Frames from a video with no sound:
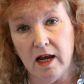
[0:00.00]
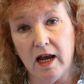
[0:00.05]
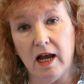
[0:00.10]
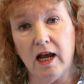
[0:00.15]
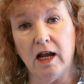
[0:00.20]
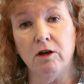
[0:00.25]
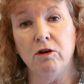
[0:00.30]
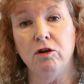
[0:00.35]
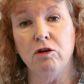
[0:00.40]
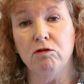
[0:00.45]

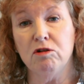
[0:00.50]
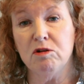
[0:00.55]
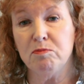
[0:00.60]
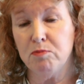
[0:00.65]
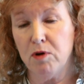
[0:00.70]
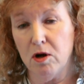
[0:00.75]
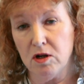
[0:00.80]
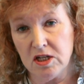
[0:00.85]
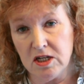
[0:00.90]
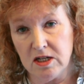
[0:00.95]
and use
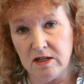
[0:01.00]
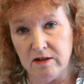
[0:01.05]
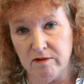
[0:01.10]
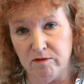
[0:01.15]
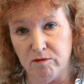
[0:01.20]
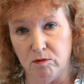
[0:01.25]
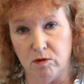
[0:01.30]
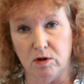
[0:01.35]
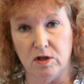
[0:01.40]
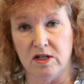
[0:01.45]

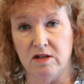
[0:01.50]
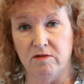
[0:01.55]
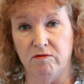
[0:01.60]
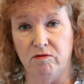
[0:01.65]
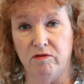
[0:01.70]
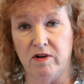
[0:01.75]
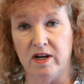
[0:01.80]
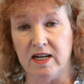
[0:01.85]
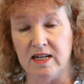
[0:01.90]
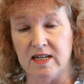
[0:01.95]
positive words and
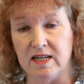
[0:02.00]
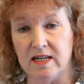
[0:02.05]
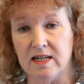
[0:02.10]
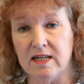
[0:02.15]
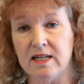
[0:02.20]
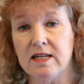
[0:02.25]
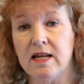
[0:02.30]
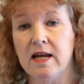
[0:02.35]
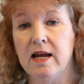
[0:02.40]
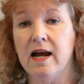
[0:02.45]

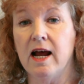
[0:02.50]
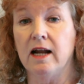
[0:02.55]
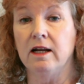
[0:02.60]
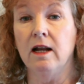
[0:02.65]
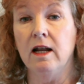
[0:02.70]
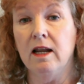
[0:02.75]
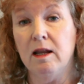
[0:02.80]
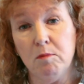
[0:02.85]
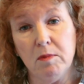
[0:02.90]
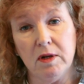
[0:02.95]
phrases and
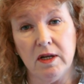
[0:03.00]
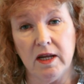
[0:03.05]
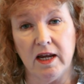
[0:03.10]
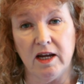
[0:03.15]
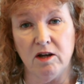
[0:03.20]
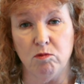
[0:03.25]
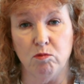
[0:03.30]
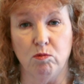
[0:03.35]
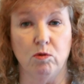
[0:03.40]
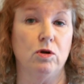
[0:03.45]

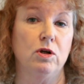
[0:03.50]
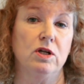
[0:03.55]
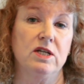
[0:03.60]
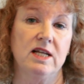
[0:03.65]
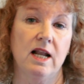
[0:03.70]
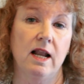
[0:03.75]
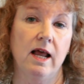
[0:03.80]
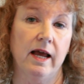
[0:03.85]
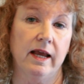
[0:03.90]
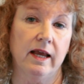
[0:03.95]
eliminate
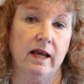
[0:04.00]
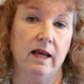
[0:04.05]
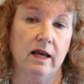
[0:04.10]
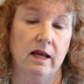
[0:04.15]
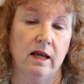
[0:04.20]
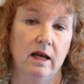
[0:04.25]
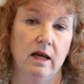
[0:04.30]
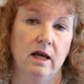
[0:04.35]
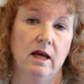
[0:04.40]
words like,